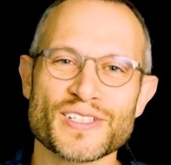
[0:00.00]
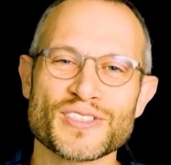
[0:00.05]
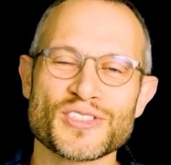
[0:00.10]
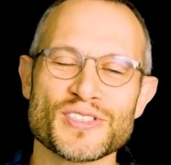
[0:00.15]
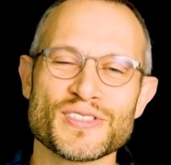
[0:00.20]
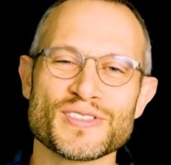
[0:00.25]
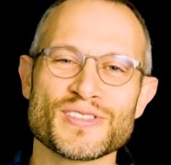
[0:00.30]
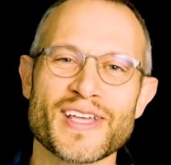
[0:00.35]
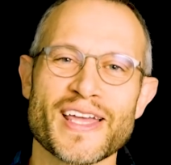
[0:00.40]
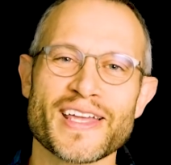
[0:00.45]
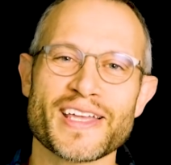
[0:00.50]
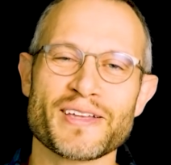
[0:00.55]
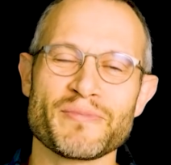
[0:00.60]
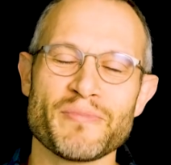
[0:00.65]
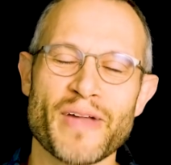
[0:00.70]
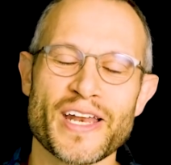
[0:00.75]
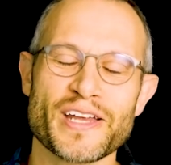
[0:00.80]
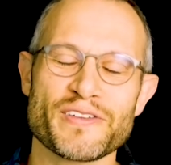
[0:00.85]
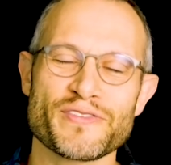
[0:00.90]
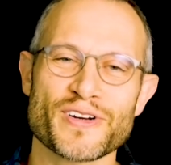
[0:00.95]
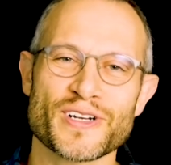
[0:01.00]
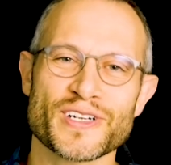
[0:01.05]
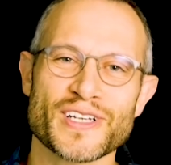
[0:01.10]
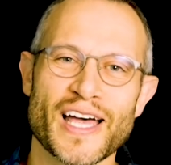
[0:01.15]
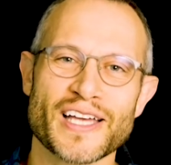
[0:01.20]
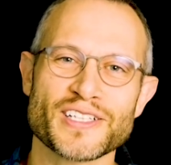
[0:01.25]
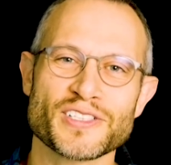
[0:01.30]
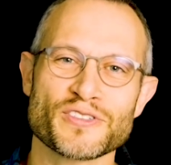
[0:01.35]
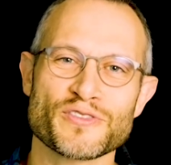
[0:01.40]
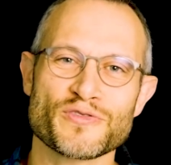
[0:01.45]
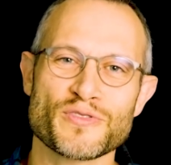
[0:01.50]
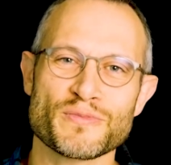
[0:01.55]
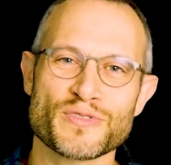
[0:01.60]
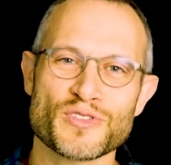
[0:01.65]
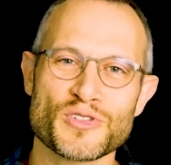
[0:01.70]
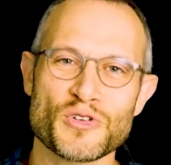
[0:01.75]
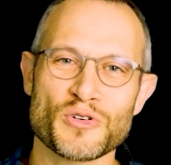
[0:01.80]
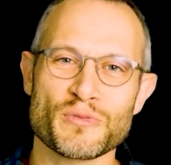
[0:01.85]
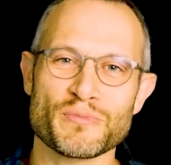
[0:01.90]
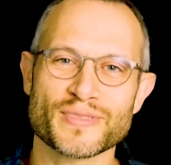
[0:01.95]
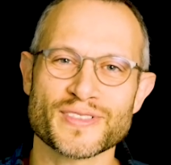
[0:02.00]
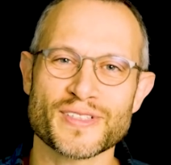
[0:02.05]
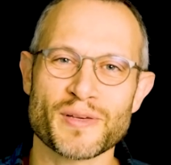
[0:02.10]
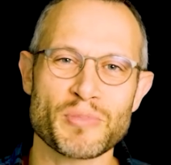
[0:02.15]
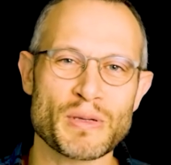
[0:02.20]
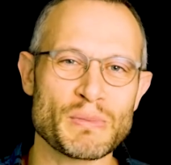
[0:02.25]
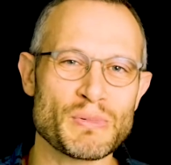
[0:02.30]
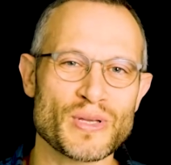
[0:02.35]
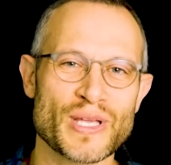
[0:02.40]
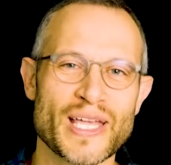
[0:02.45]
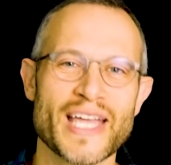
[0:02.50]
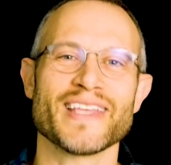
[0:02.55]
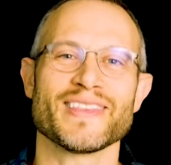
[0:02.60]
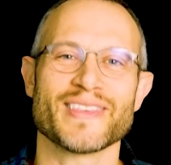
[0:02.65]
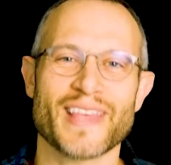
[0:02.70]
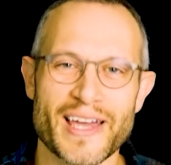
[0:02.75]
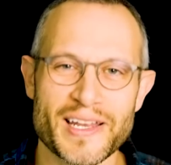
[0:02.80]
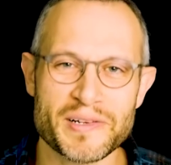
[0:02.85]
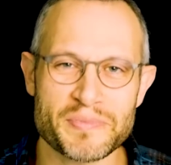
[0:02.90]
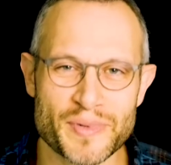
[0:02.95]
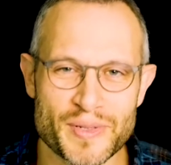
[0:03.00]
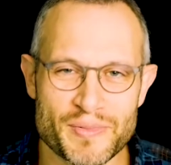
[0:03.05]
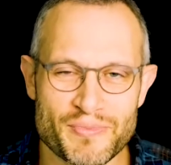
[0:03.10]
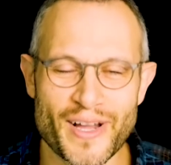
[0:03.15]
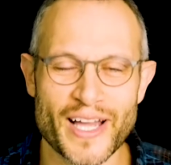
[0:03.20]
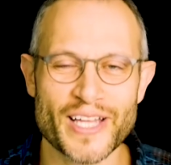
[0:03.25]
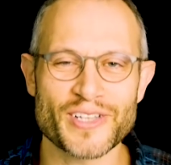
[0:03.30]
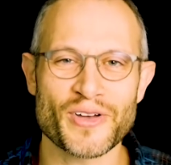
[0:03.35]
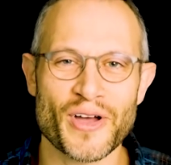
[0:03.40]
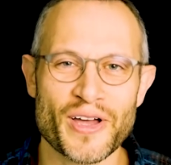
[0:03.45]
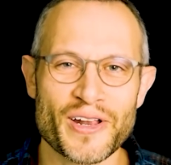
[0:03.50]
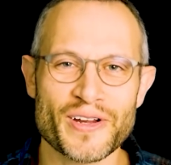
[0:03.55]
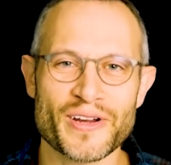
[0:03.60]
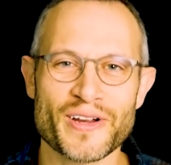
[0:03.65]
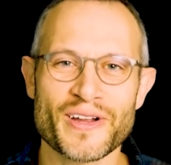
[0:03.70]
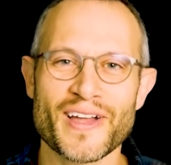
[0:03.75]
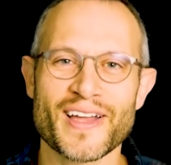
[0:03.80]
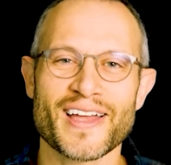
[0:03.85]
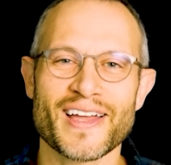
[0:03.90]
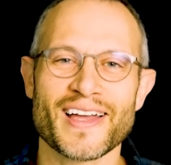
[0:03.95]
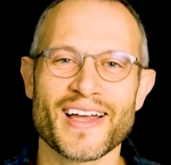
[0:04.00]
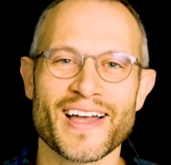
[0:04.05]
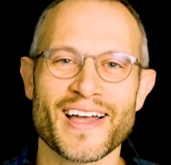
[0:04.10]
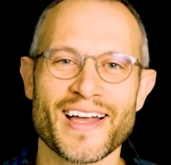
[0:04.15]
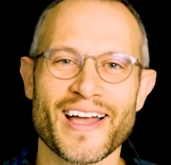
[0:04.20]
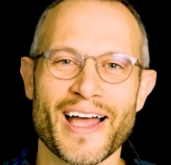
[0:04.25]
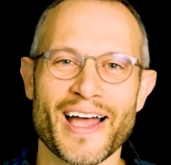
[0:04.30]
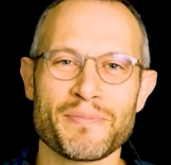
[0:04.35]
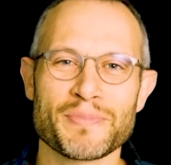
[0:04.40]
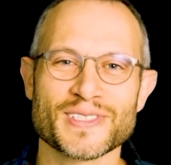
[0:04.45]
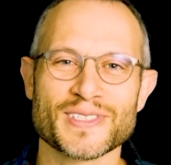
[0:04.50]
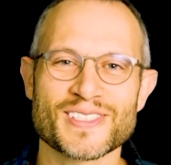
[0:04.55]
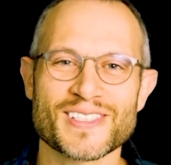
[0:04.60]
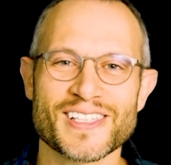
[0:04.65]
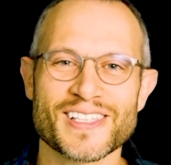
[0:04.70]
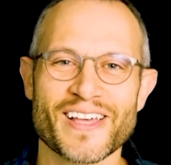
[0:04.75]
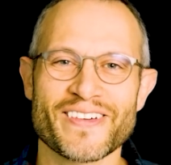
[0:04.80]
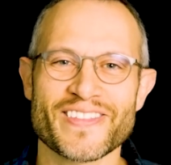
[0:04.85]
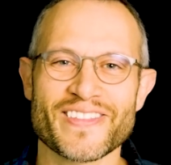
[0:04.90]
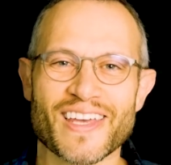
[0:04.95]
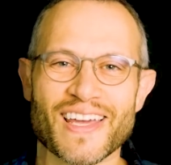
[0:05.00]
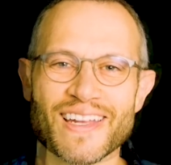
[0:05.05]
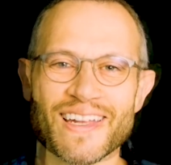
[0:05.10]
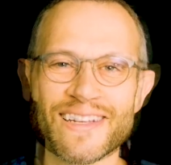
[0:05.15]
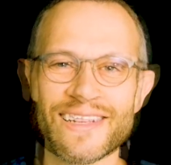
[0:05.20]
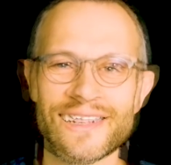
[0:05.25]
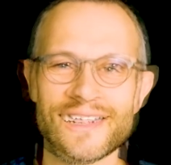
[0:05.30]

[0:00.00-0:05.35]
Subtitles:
She's taking many of her classes from Zoom. Some people hate that, but my daughter happens to love that.